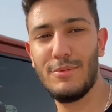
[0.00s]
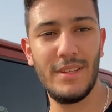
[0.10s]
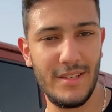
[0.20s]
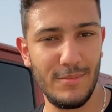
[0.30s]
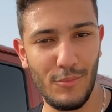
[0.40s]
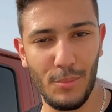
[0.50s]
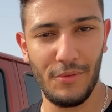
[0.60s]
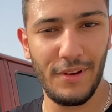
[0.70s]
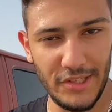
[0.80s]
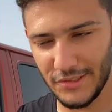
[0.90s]
be more
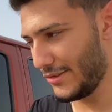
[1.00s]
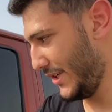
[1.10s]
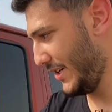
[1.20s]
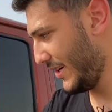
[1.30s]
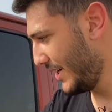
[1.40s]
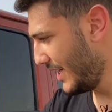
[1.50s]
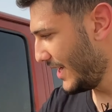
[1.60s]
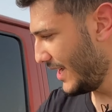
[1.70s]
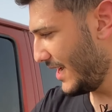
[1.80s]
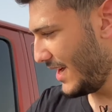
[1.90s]
professional here.
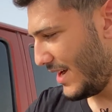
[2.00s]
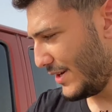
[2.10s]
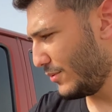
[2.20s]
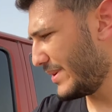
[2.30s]
You'll